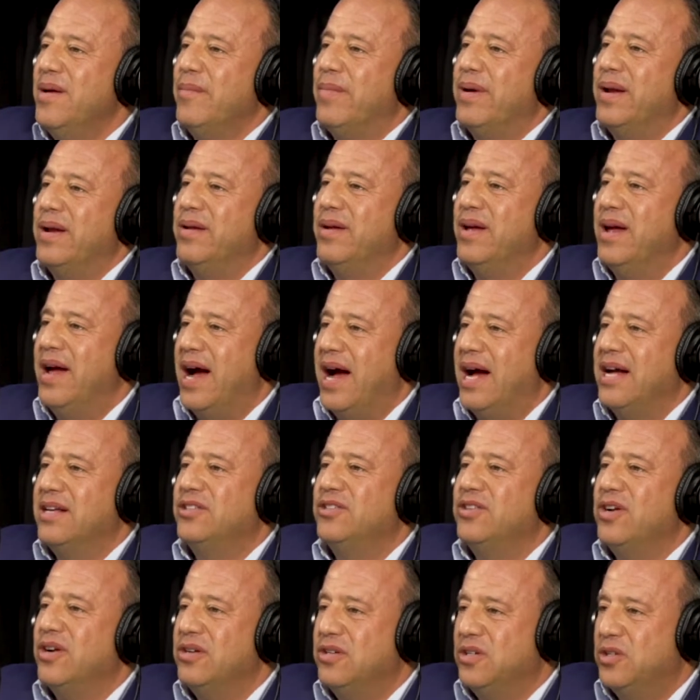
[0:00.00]
But I
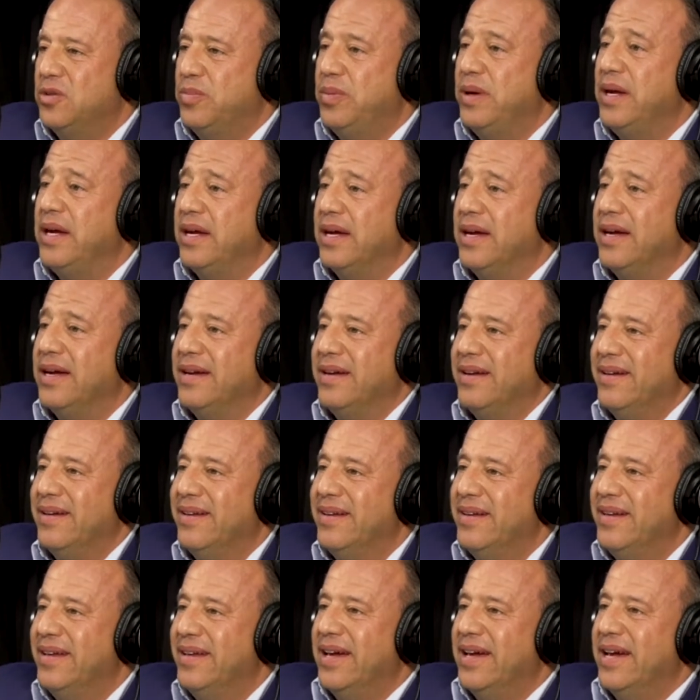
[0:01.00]
started speaking
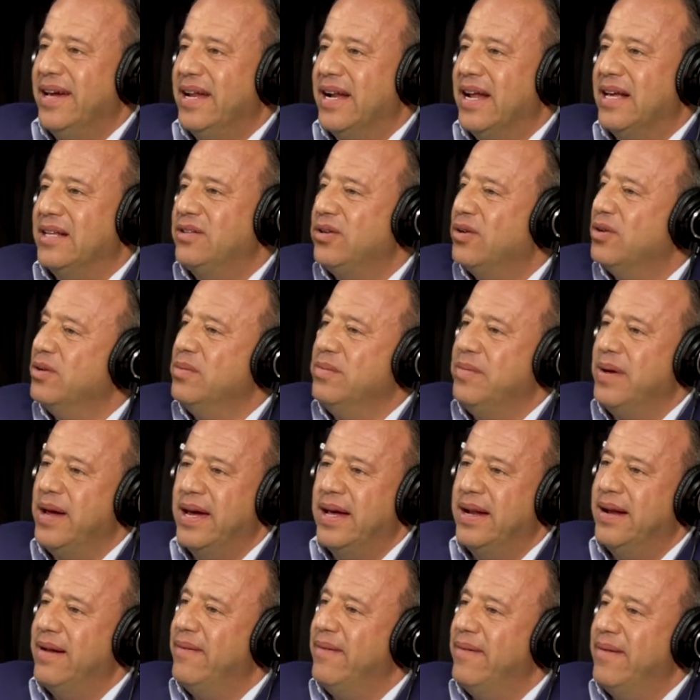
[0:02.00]
and I told him,
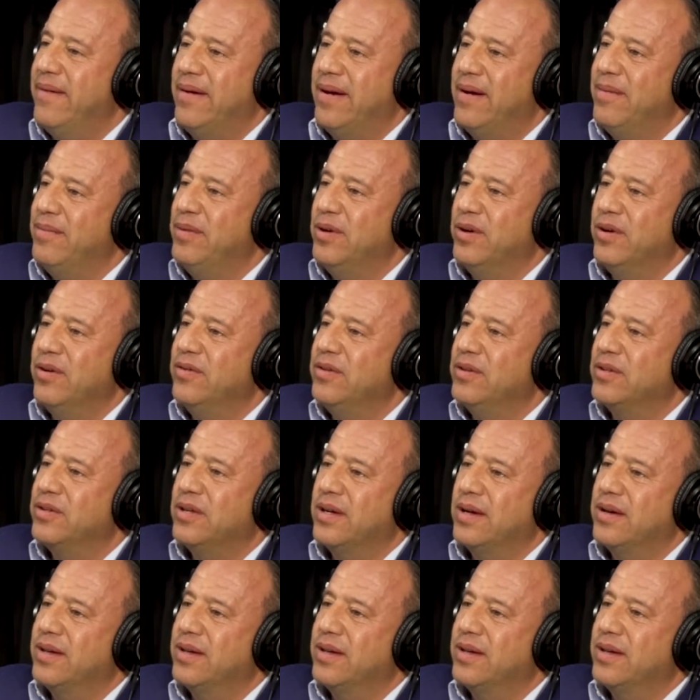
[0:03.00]
man, I'm, nervous.